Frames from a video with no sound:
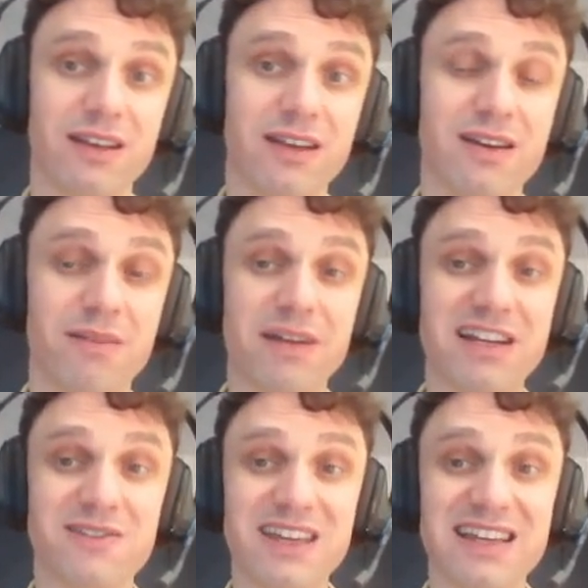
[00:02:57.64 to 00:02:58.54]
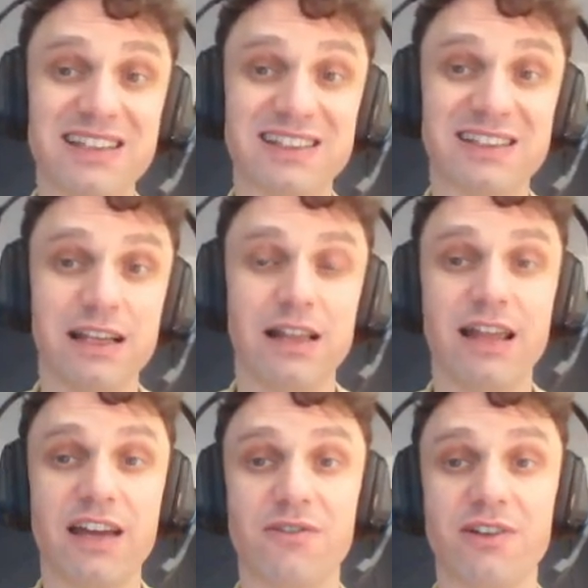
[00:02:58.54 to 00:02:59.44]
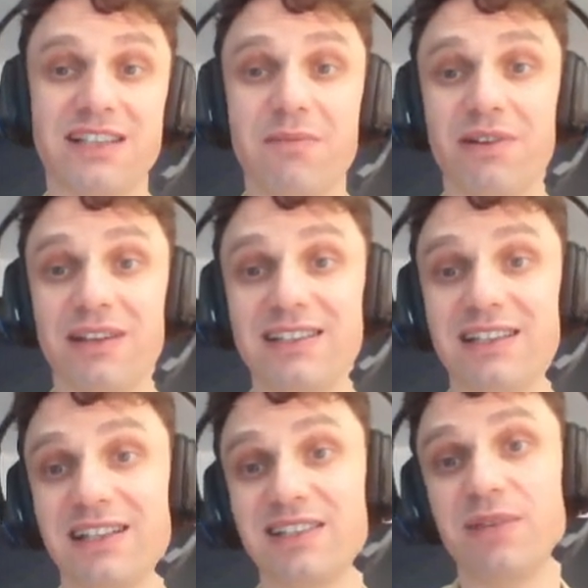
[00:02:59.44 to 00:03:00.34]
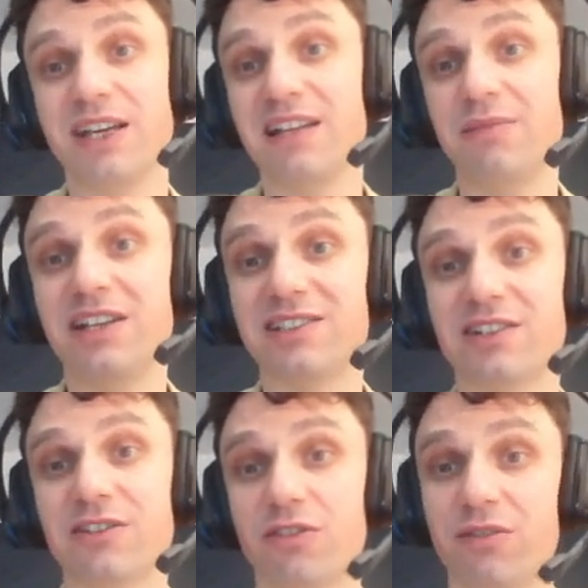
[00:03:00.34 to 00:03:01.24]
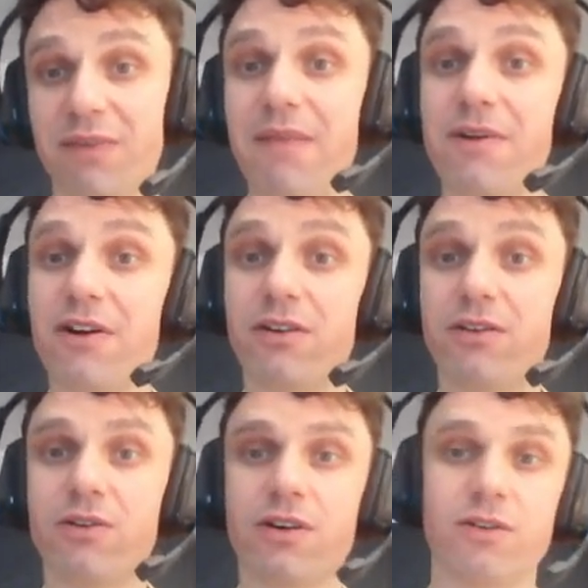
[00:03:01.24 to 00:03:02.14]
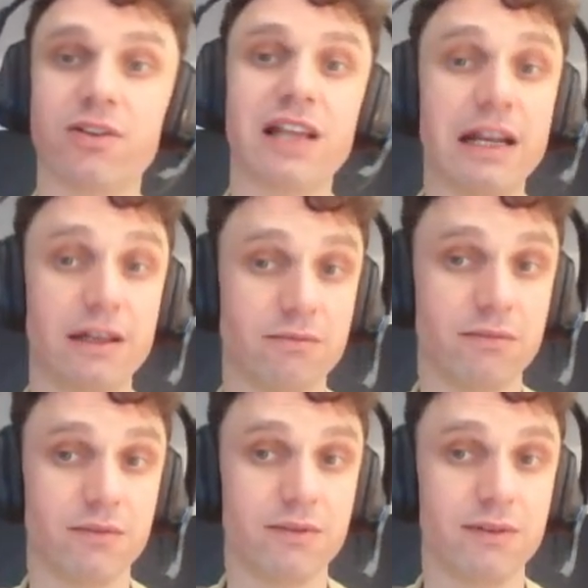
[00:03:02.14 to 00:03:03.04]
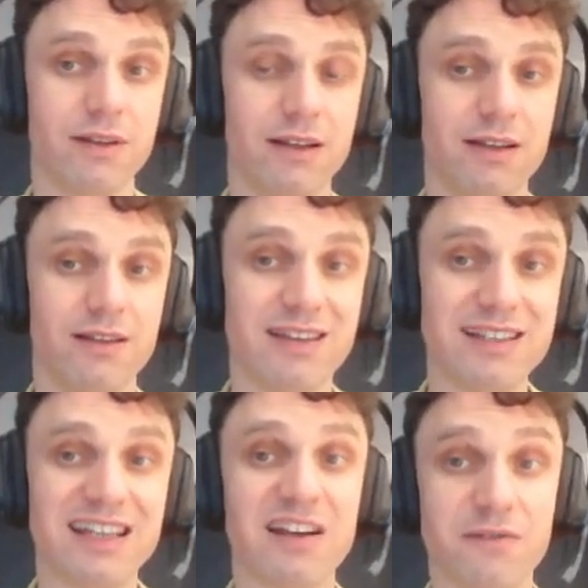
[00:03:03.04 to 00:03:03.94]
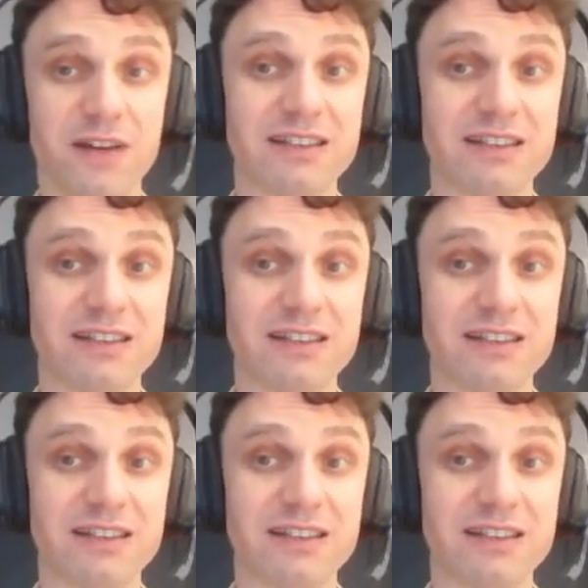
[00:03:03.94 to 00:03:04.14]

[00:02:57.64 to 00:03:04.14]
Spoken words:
many things. Like, for example, is a test being administered on paper or online? This can affect